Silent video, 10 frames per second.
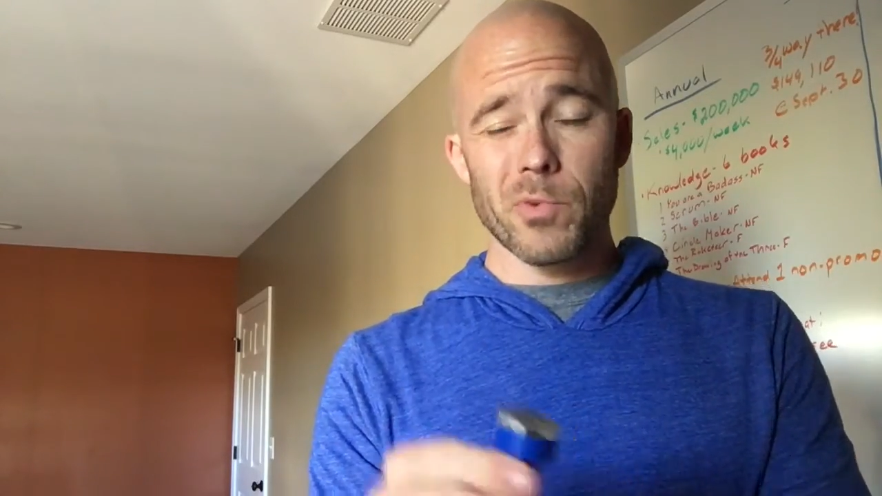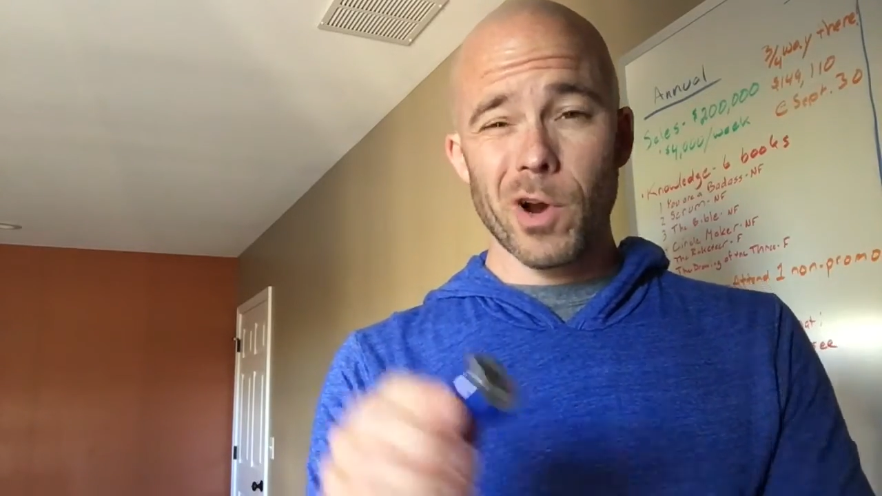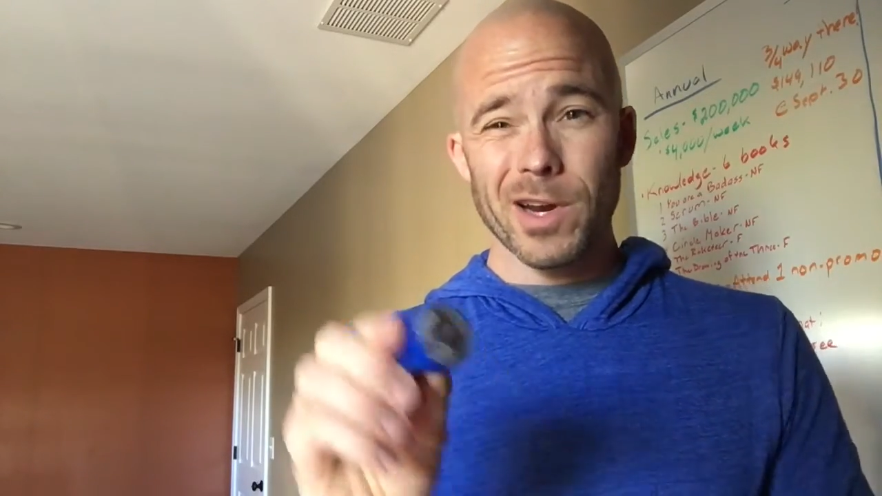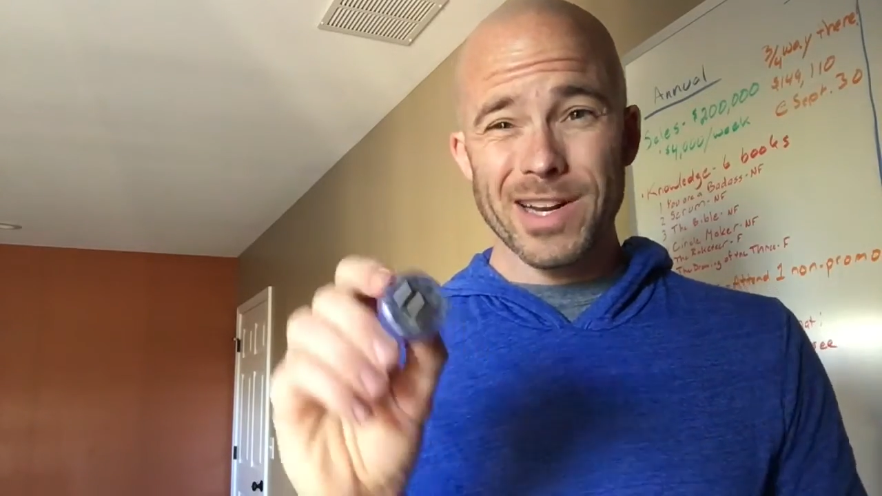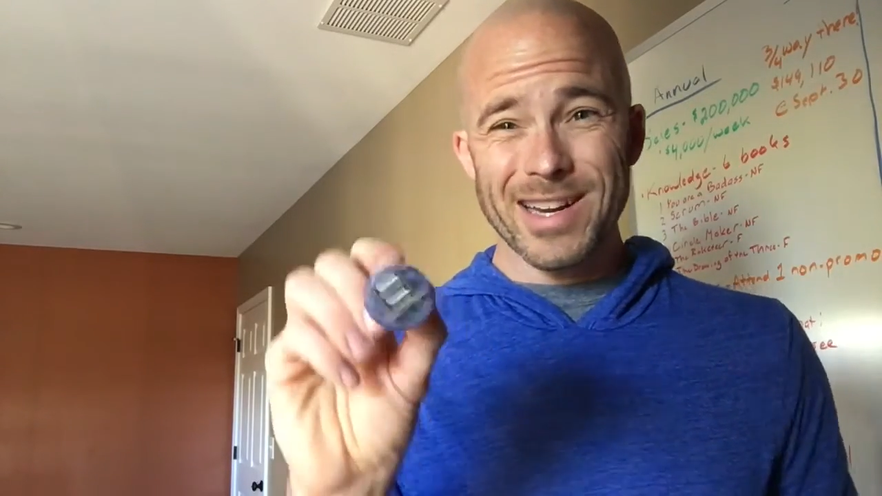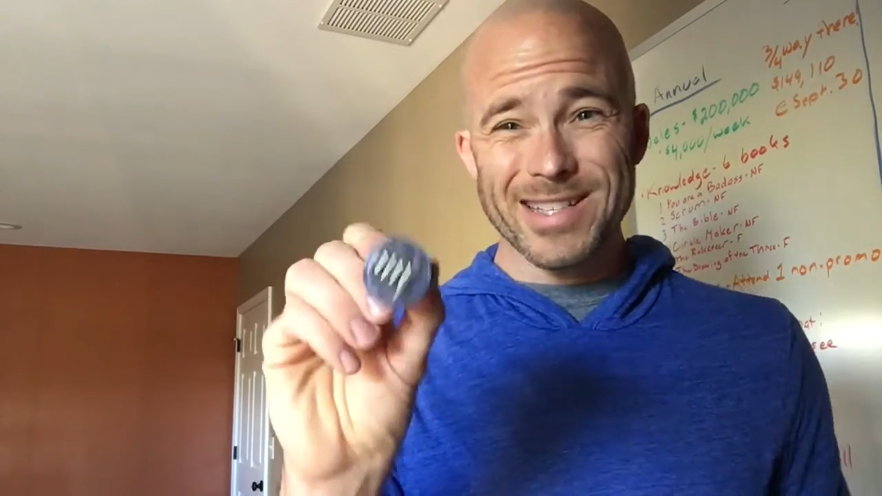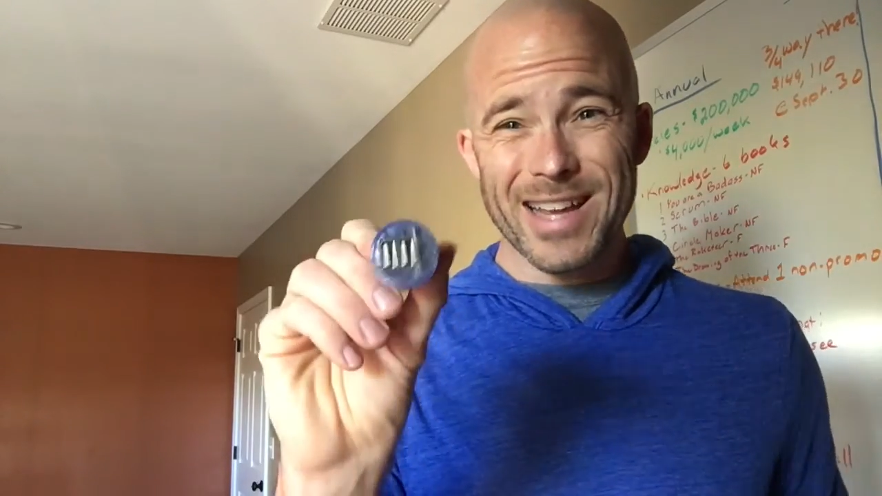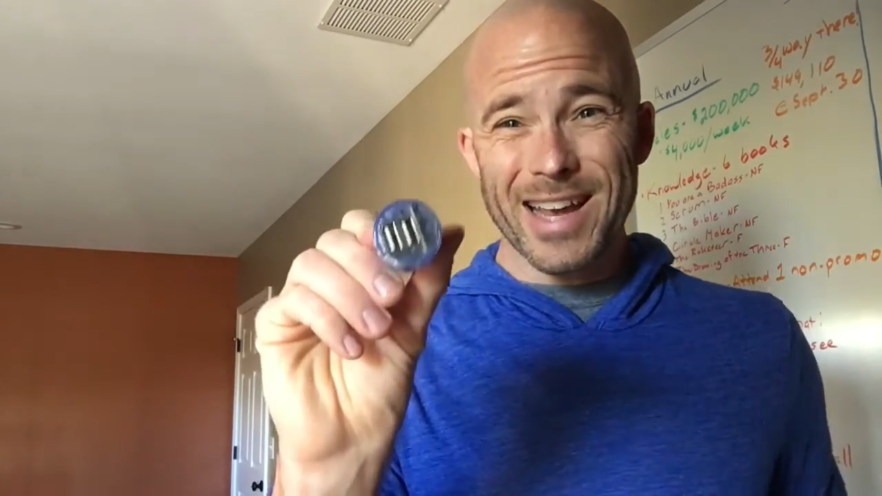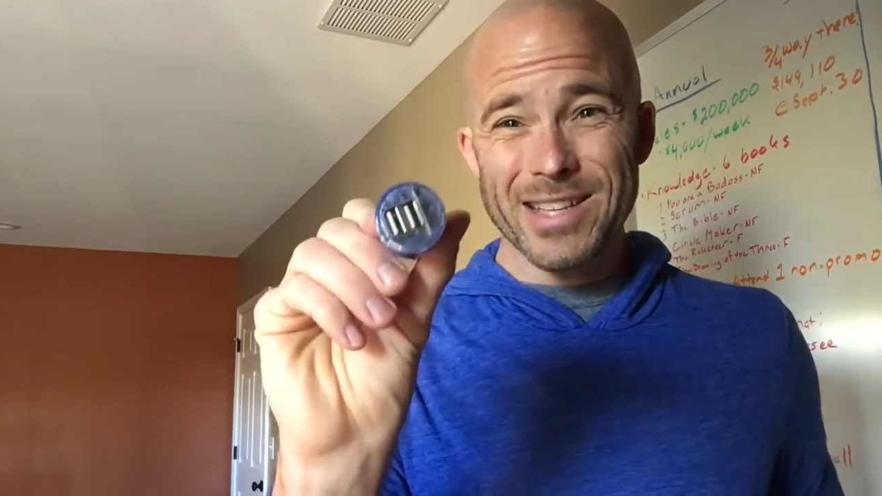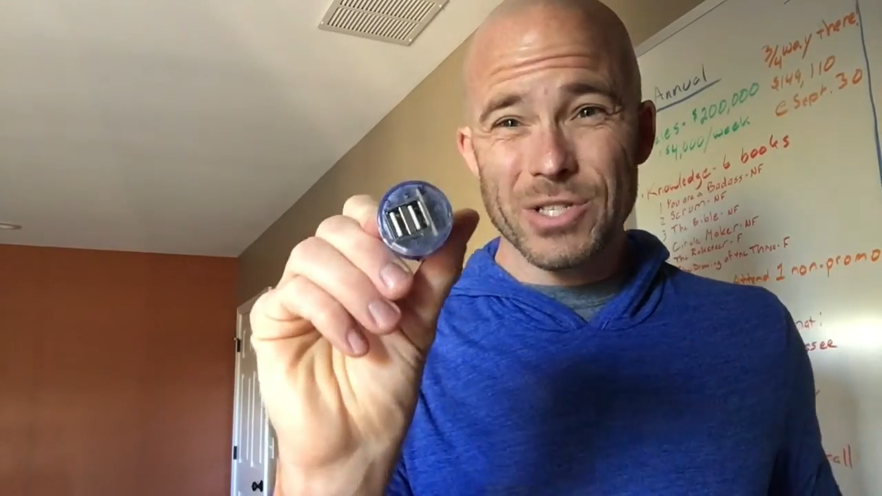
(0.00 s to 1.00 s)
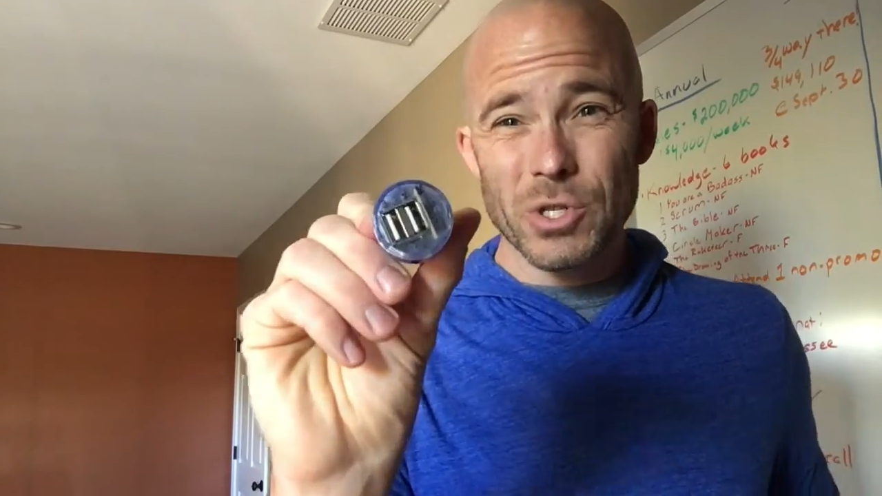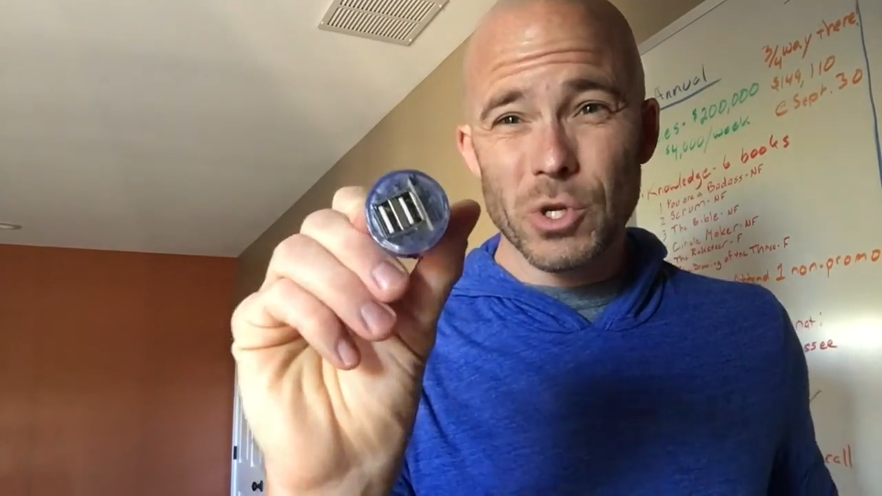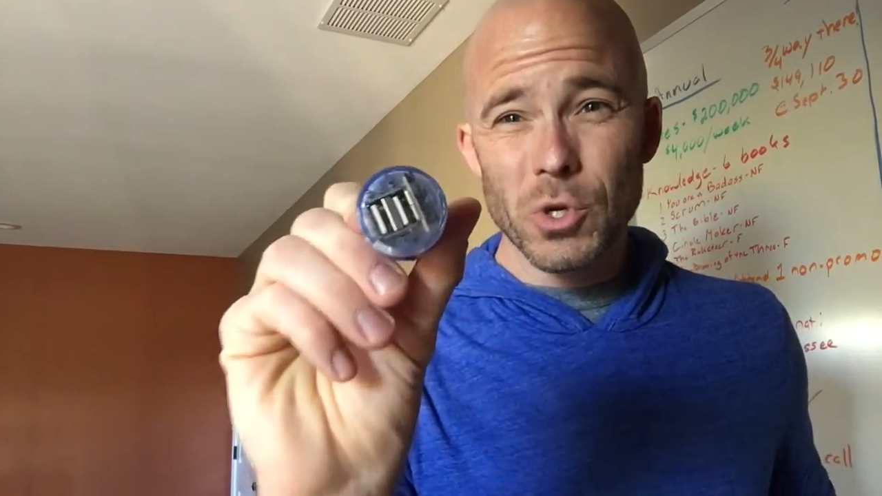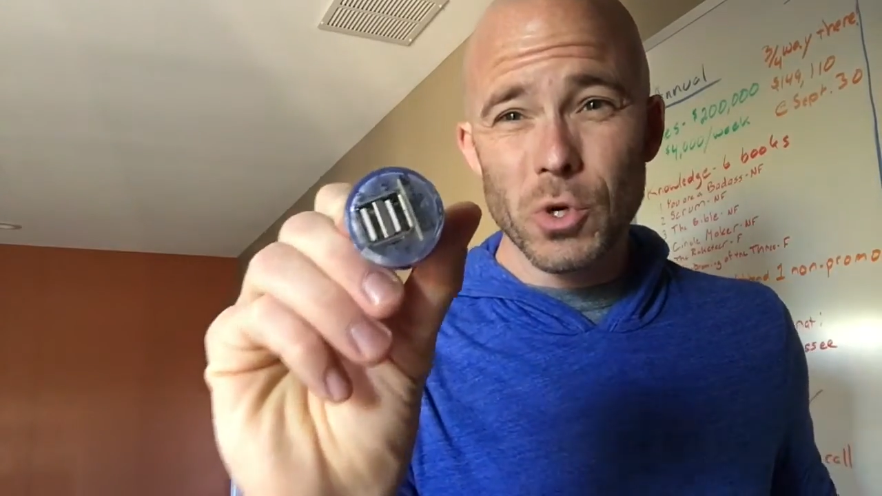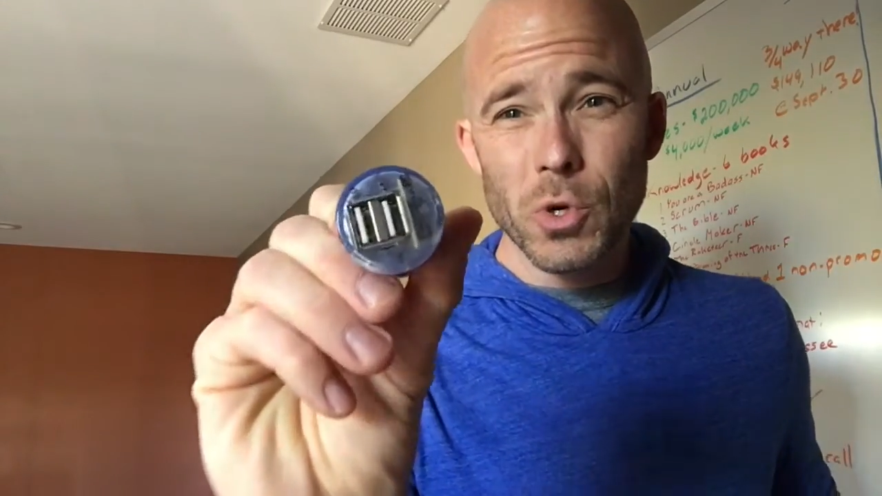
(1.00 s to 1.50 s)
product is it has
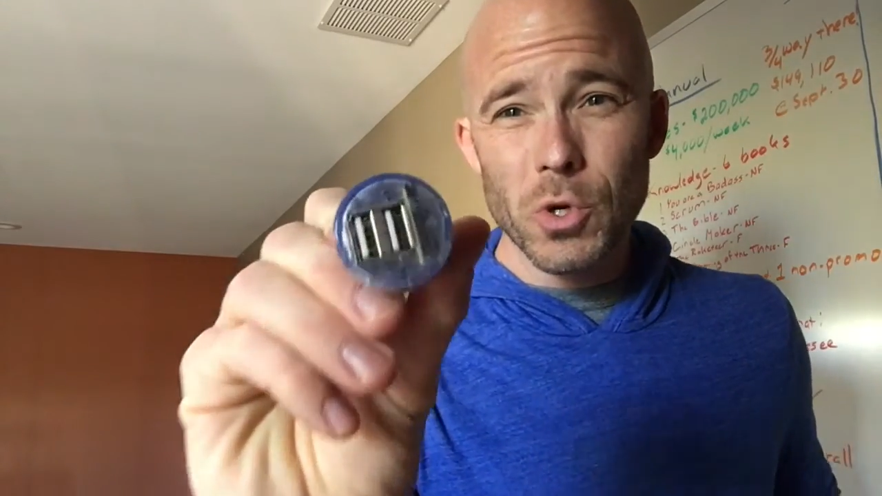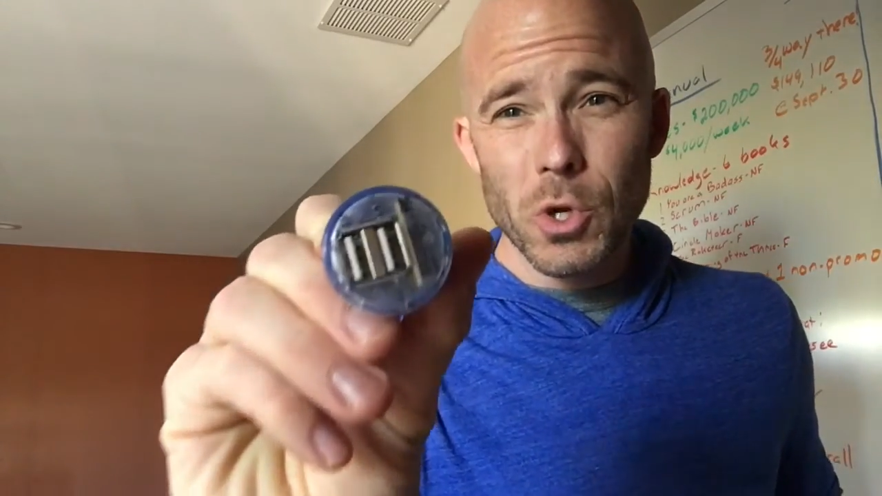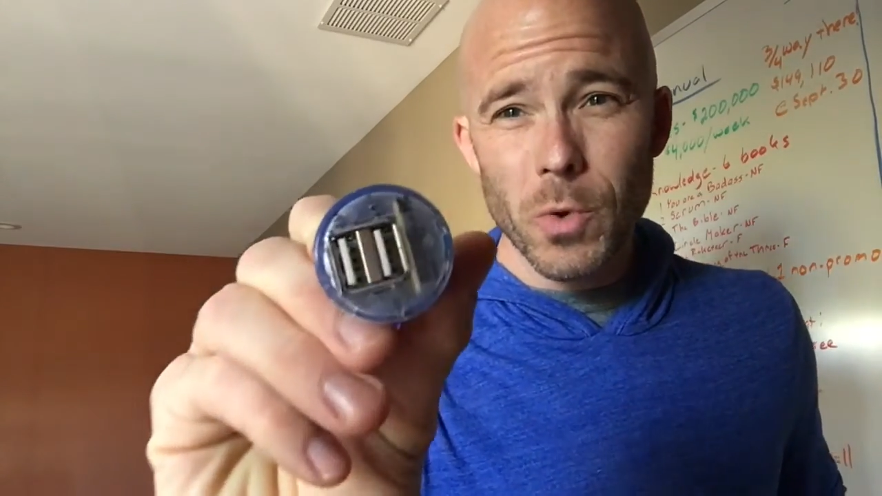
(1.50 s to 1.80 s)
two